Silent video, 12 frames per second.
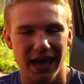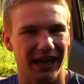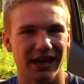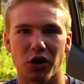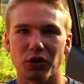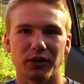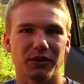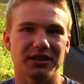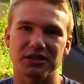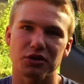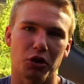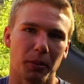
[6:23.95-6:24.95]
it had only
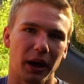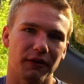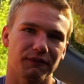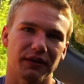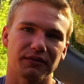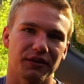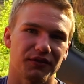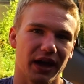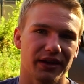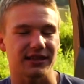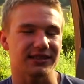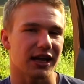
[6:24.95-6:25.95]
risen to about
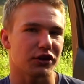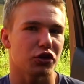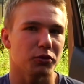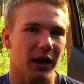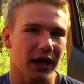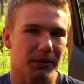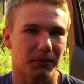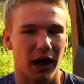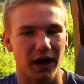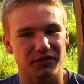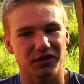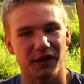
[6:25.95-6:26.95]
55. That's not too bad, but
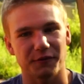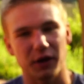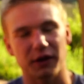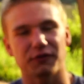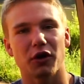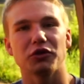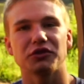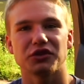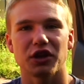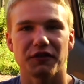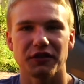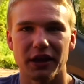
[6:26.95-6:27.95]
obviously if you had frozen
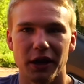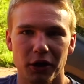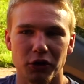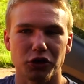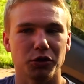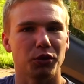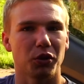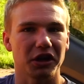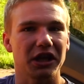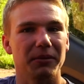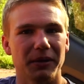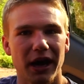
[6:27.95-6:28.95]
stuff in there, you would want
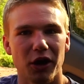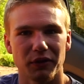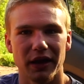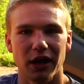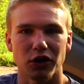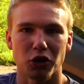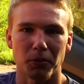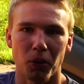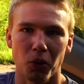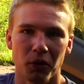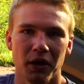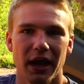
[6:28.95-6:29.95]
to keep an eye on that a little
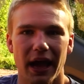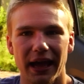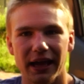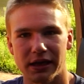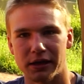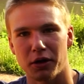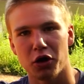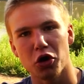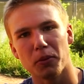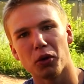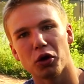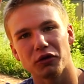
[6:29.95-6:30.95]
more. And
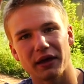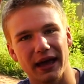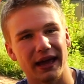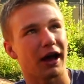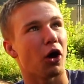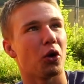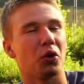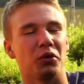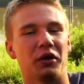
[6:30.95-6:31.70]
more on that on